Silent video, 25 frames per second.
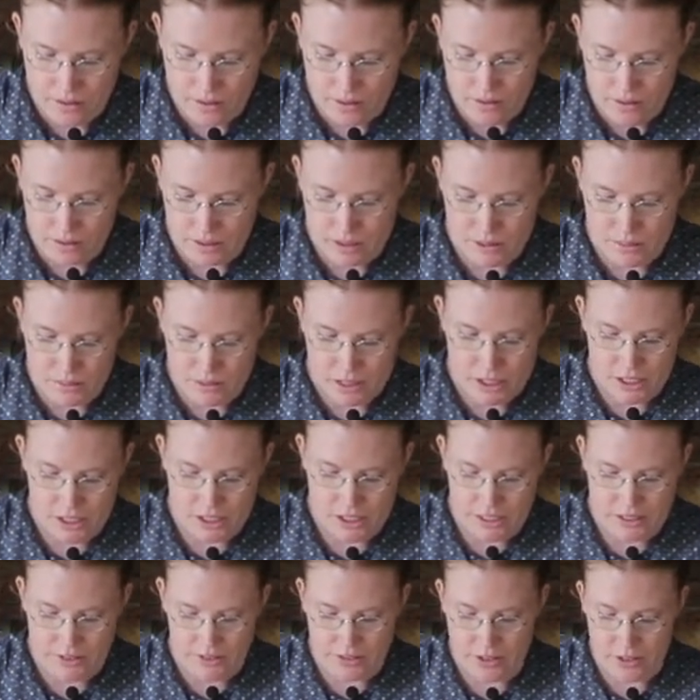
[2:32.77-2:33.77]

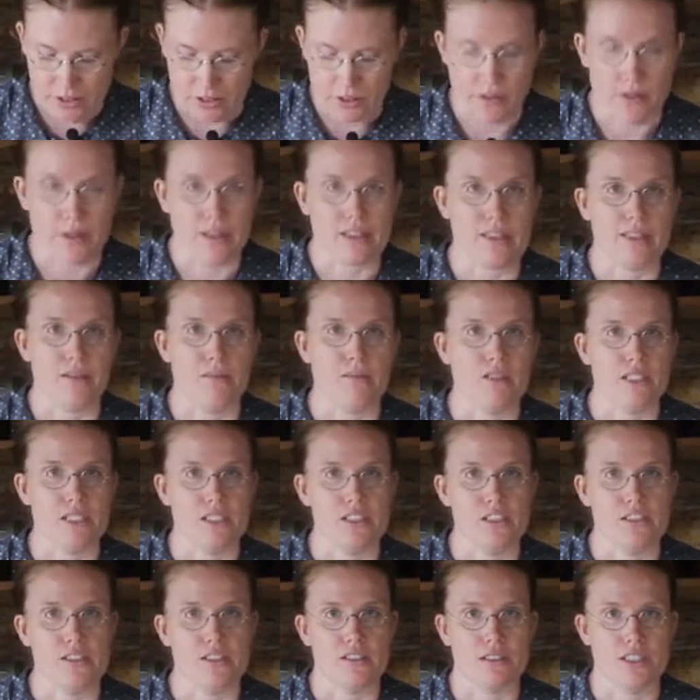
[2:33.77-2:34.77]
Especially if you're growing
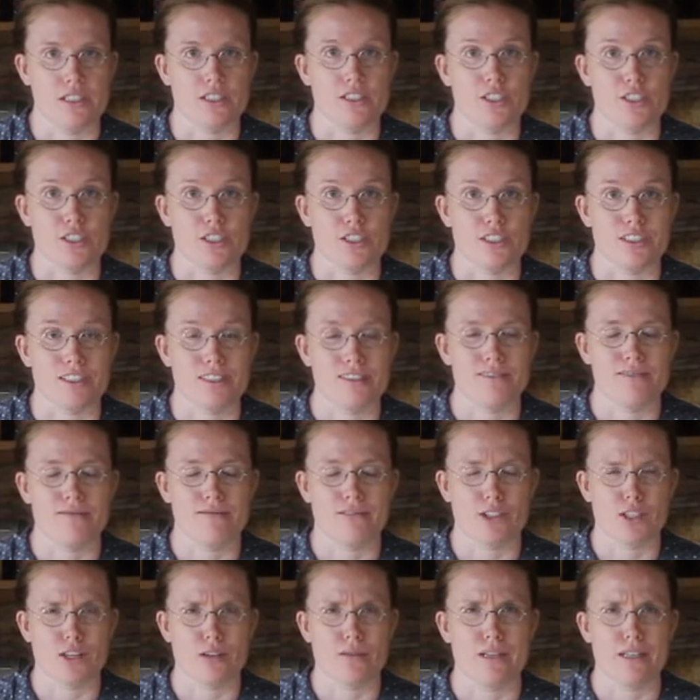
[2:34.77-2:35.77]

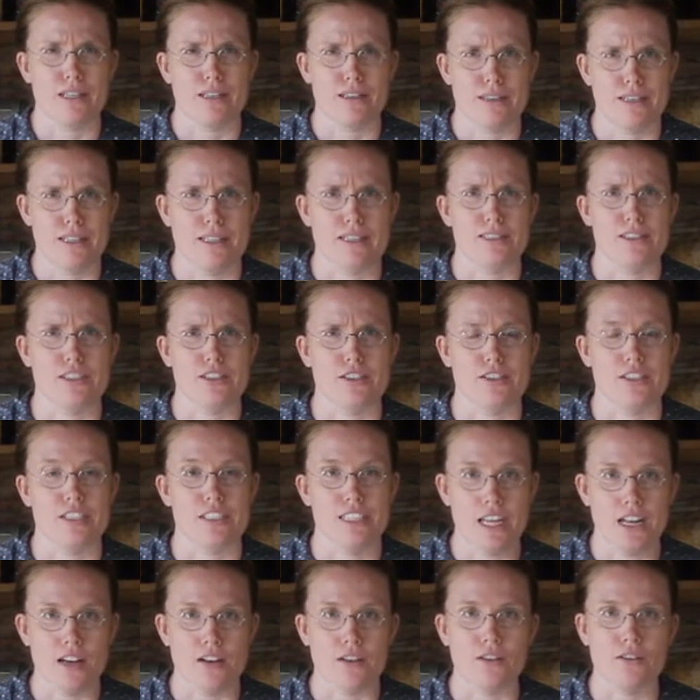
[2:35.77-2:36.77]
these
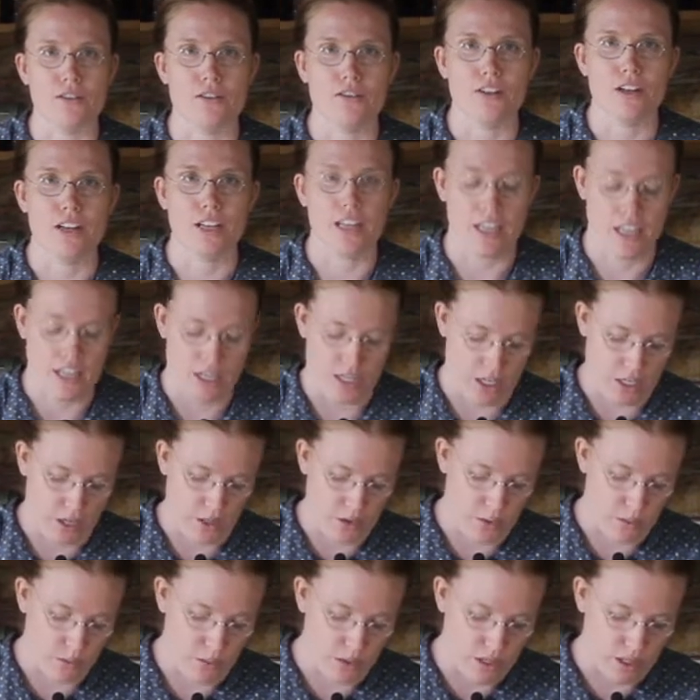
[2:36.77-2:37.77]
yourself,
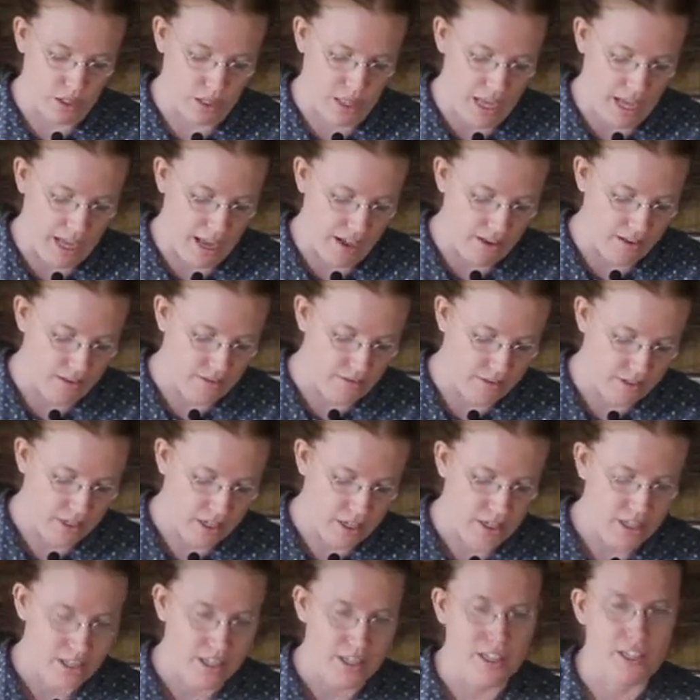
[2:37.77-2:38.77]
you
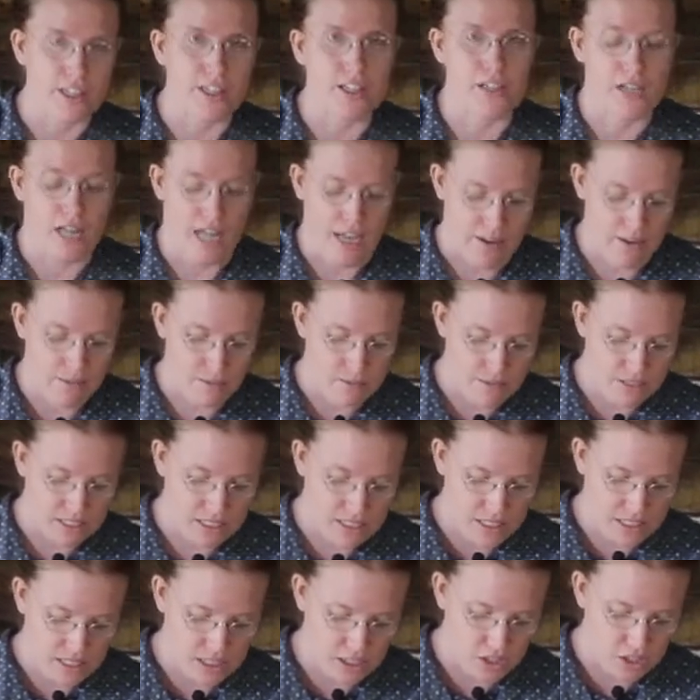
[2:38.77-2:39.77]
could have
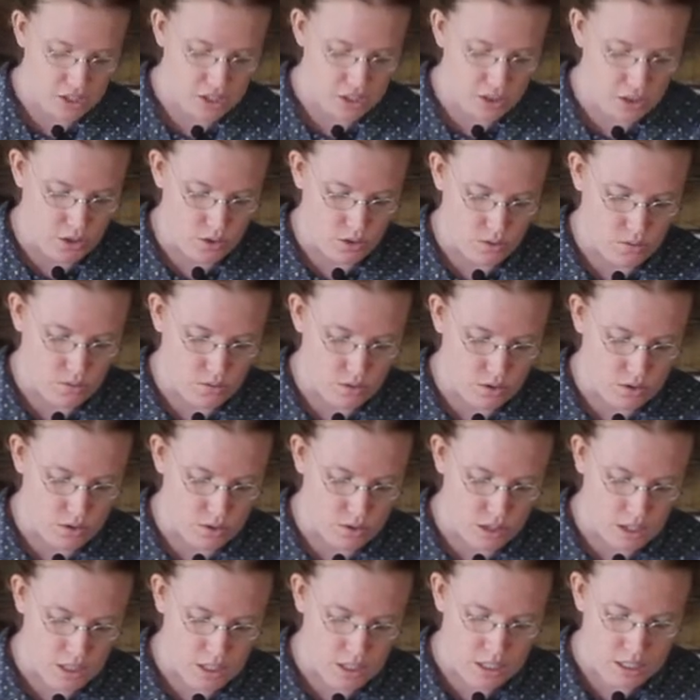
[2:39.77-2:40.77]
sticks or stones
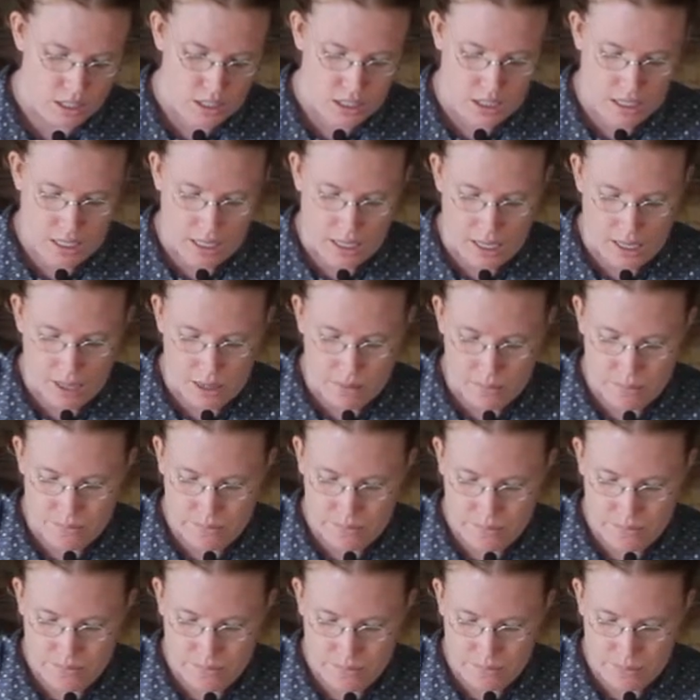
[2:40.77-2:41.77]
or
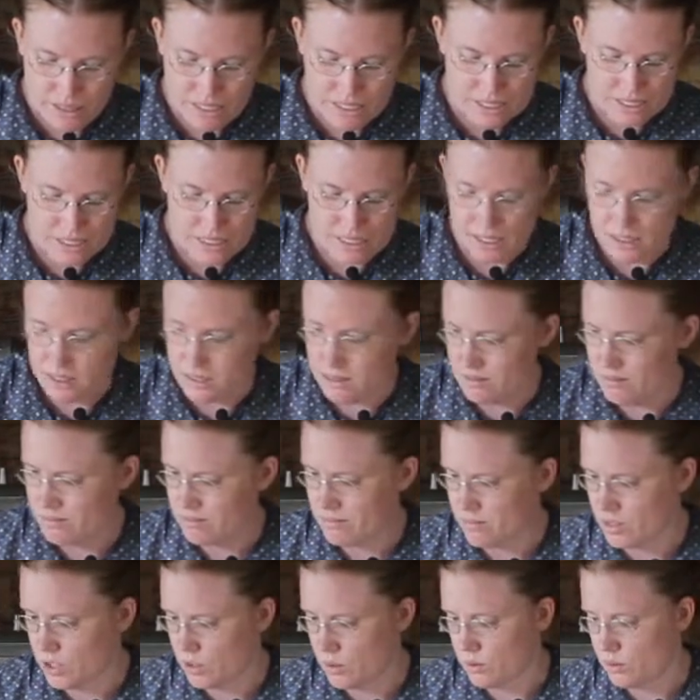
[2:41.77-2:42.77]
beans that
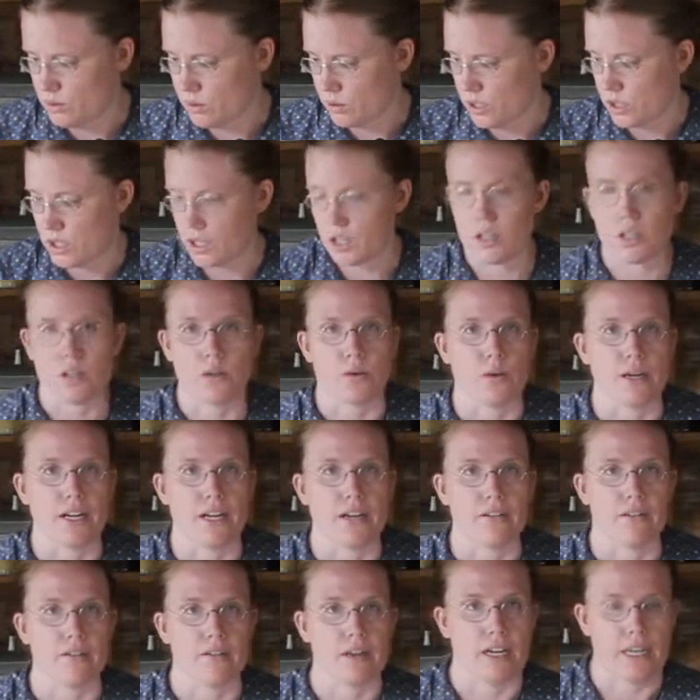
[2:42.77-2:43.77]
don't look
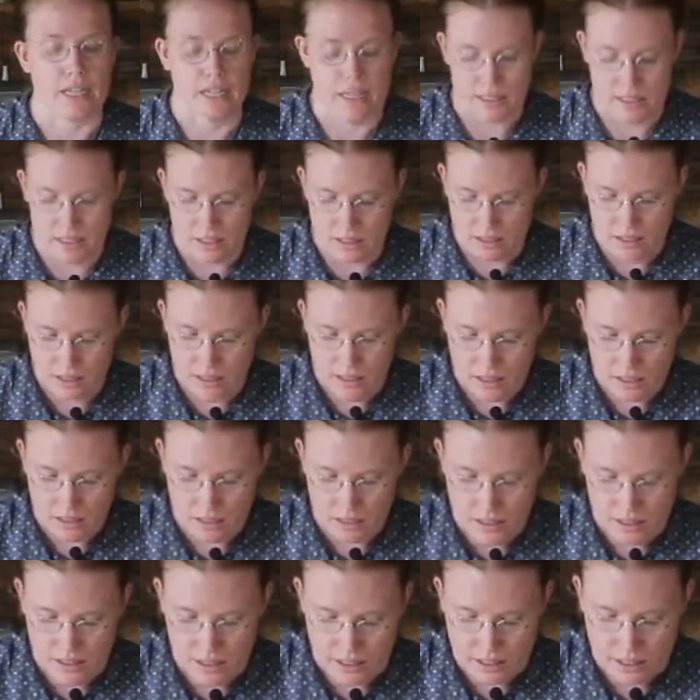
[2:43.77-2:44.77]
quite right
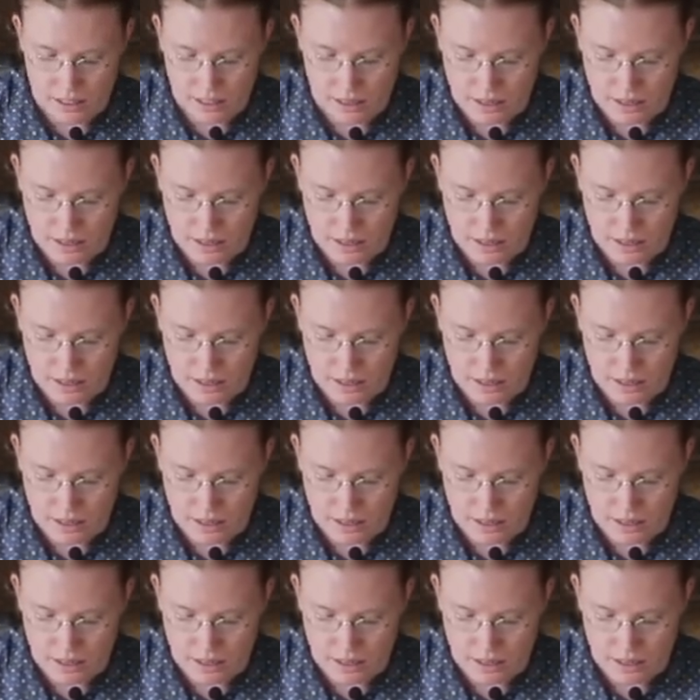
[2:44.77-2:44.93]
in